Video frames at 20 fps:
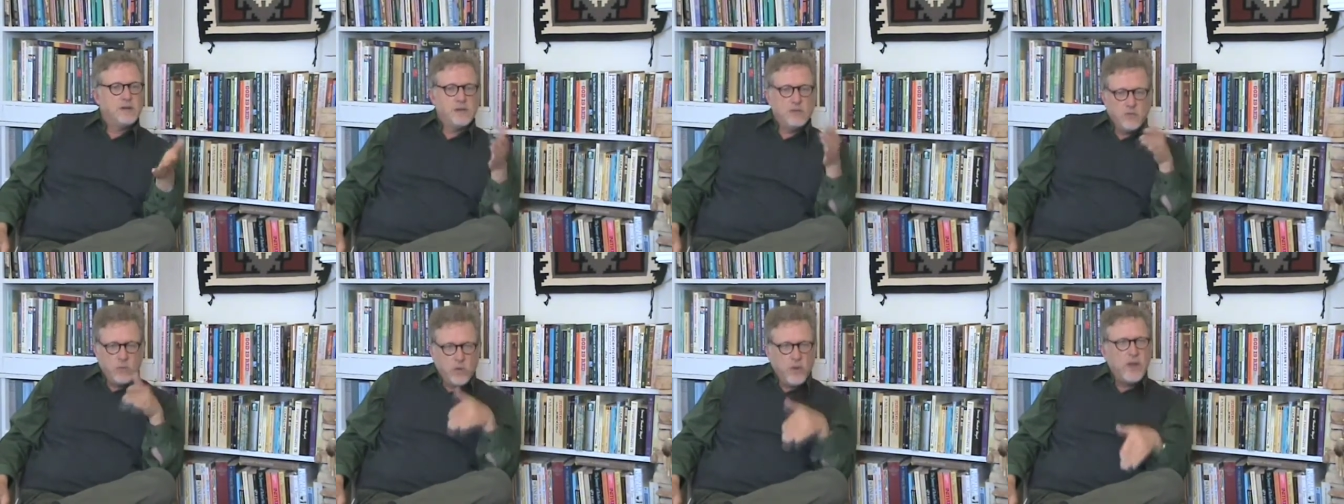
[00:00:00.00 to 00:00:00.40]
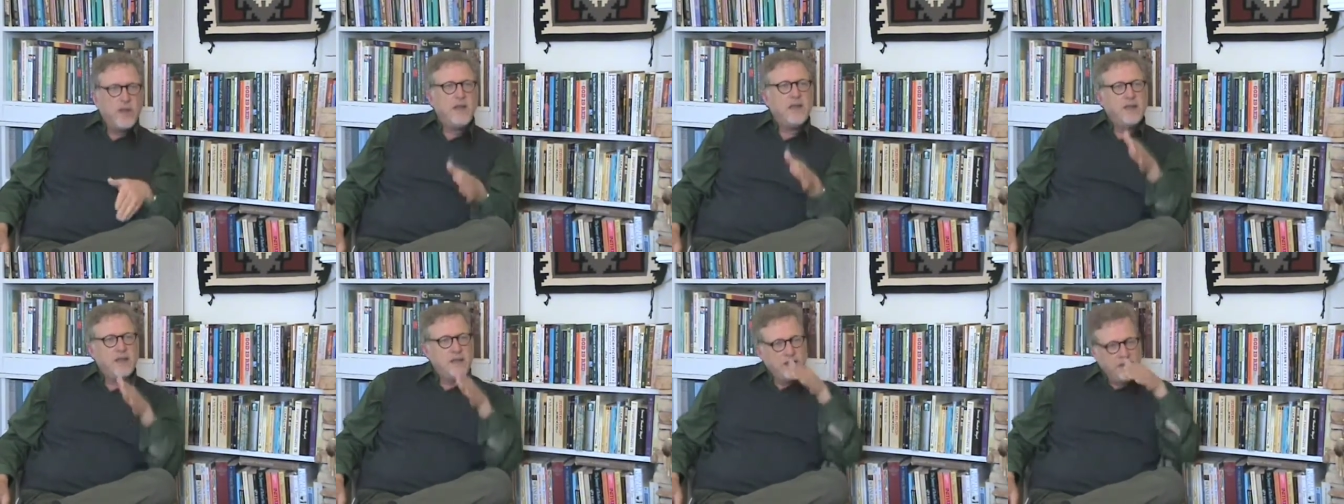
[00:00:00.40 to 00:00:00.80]
The
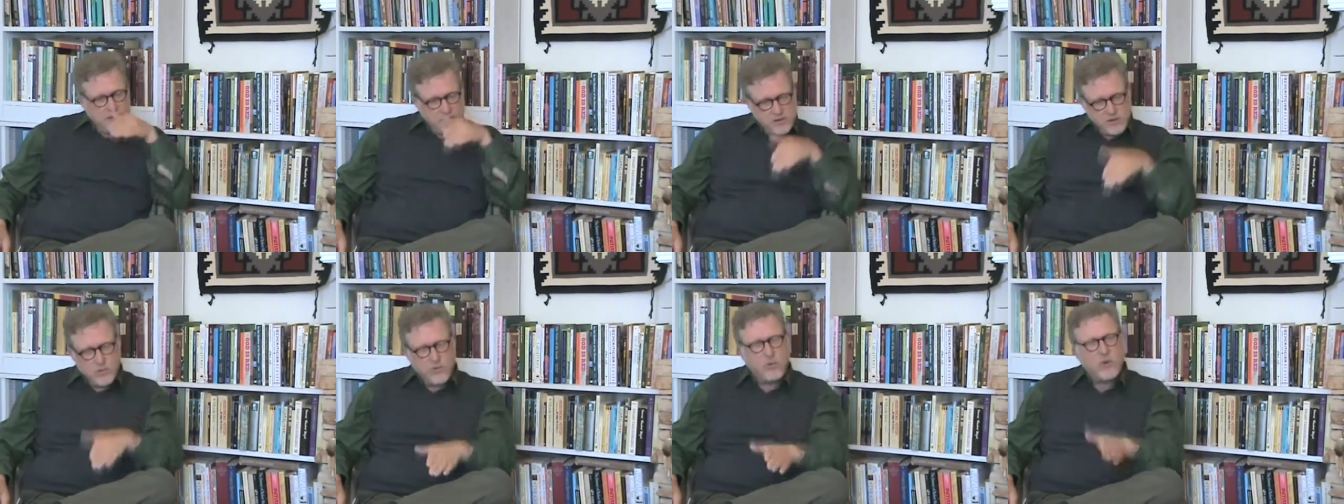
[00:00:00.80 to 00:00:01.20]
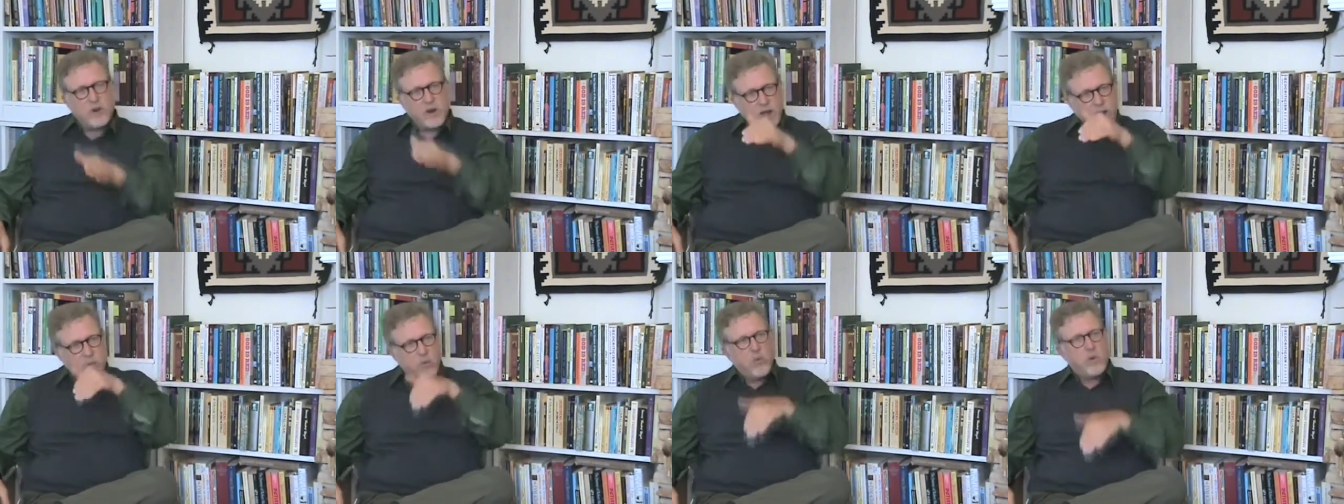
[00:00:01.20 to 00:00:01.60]
way to what
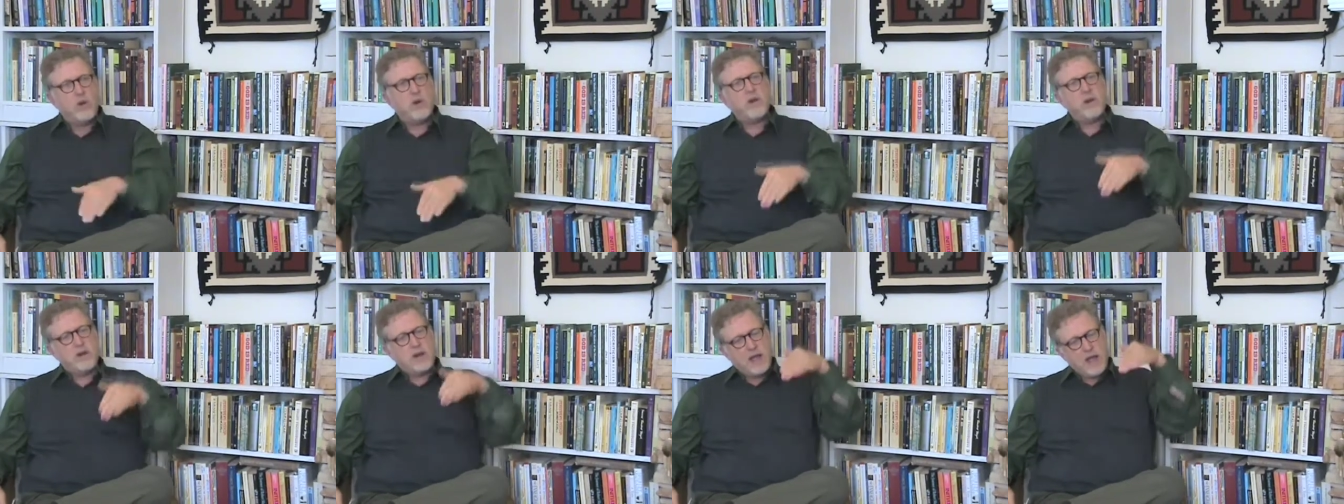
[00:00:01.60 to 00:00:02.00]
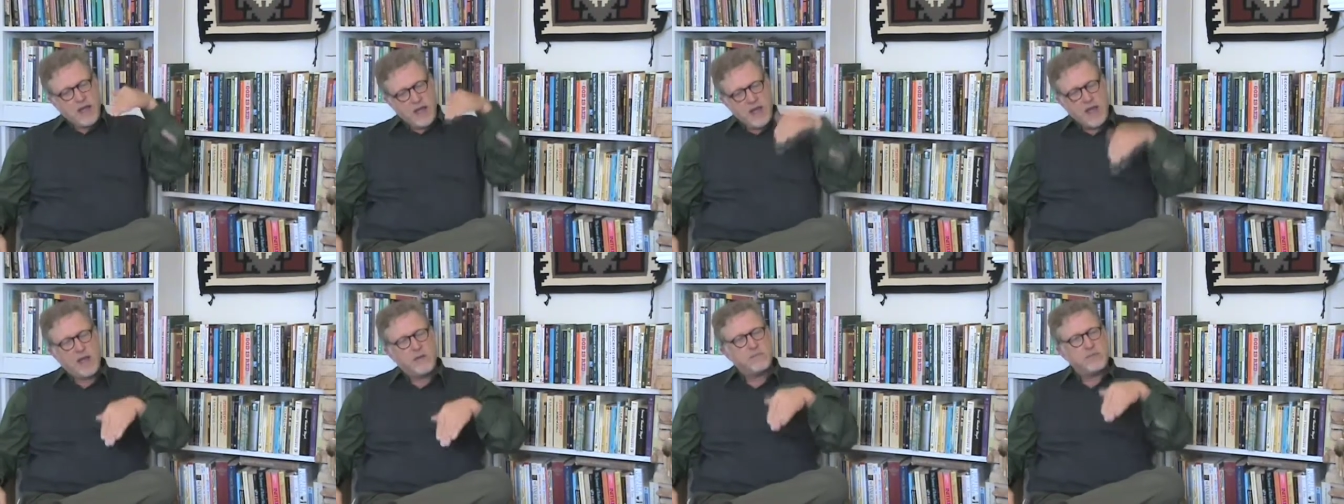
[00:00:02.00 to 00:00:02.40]
I want, I
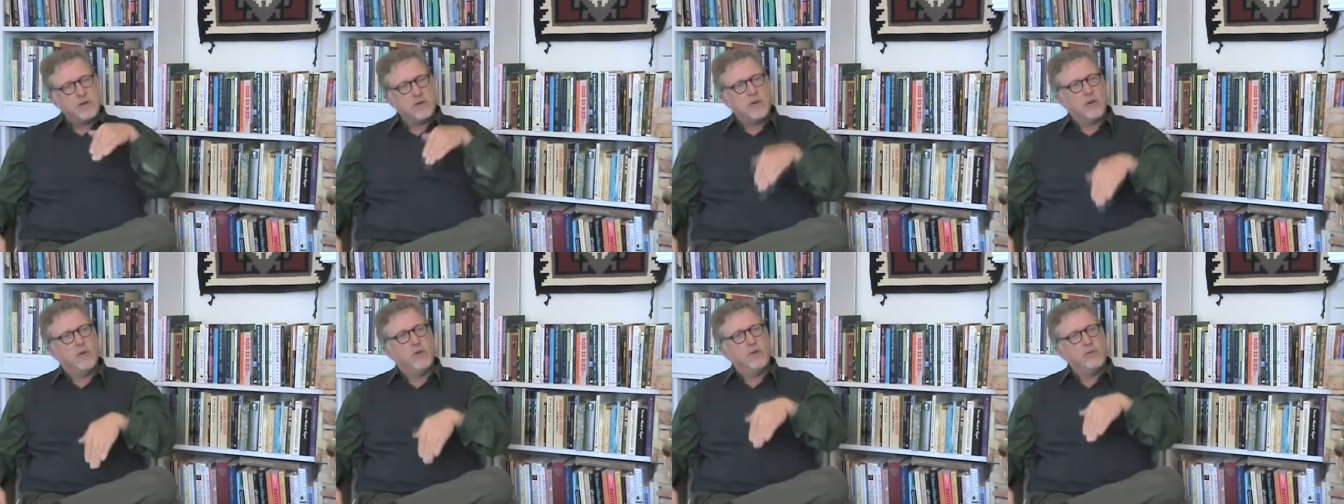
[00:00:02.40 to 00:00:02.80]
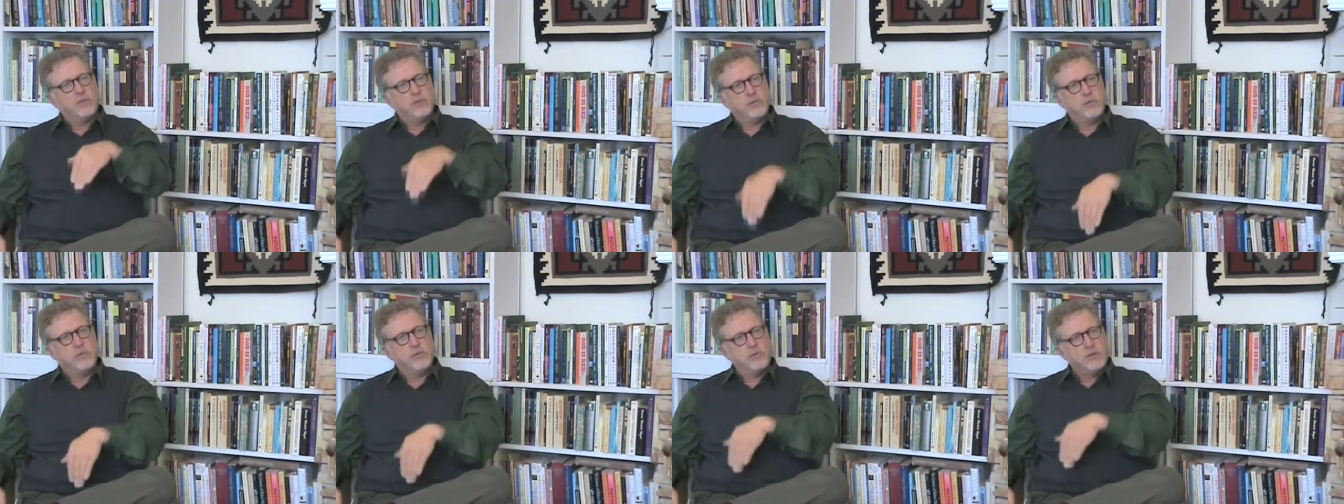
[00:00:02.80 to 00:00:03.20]
have to go
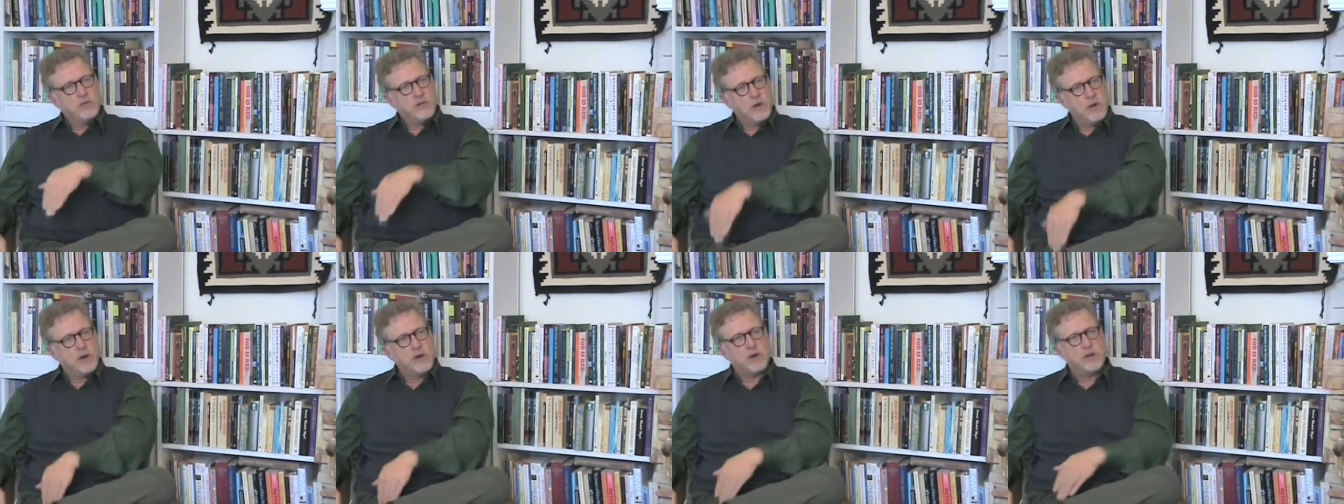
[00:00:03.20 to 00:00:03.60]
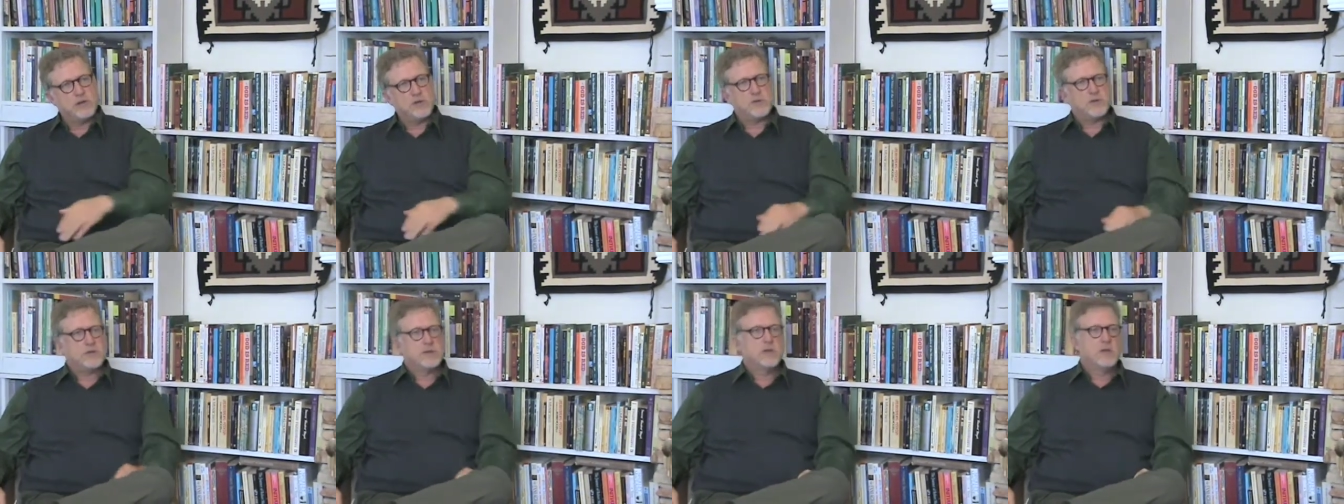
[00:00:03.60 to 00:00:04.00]
through the
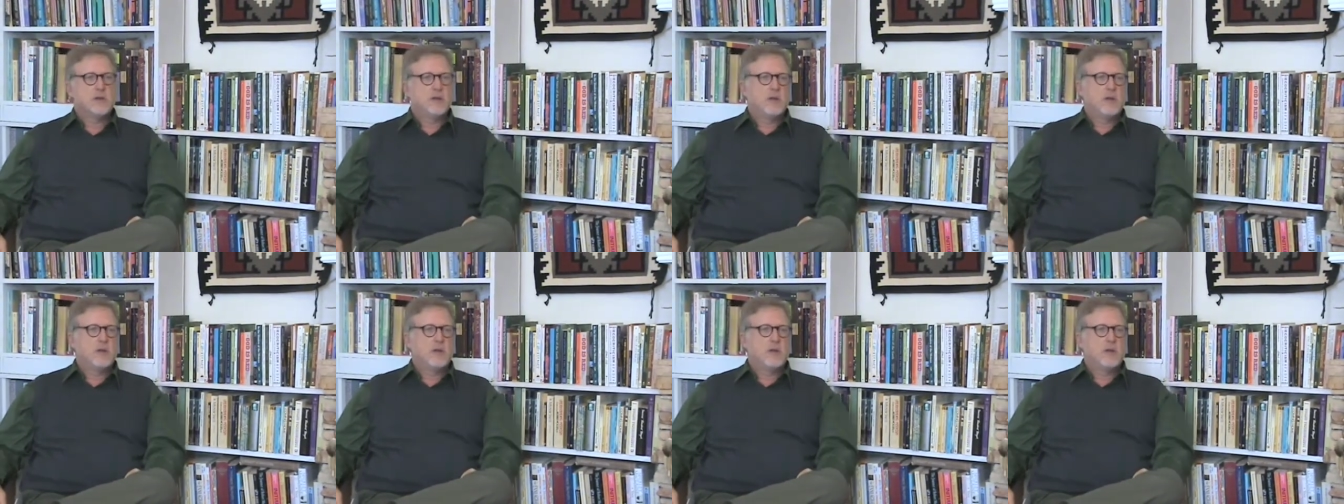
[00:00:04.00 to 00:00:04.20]
darkness.